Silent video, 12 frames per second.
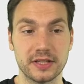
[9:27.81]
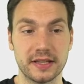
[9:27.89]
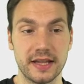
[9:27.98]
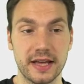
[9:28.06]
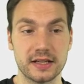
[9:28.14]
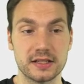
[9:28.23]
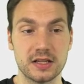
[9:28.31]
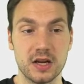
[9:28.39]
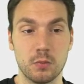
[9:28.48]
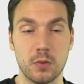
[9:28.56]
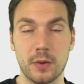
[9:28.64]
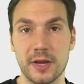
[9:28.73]
And that is
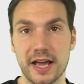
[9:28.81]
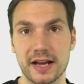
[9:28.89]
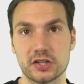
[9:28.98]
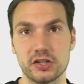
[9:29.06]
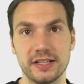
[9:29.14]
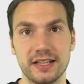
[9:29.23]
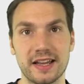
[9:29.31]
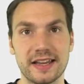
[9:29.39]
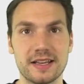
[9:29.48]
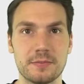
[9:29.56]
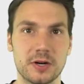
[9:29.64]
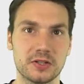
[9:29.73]
what we actually
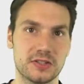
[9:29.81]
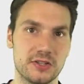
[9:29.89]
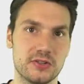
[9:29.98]
like about this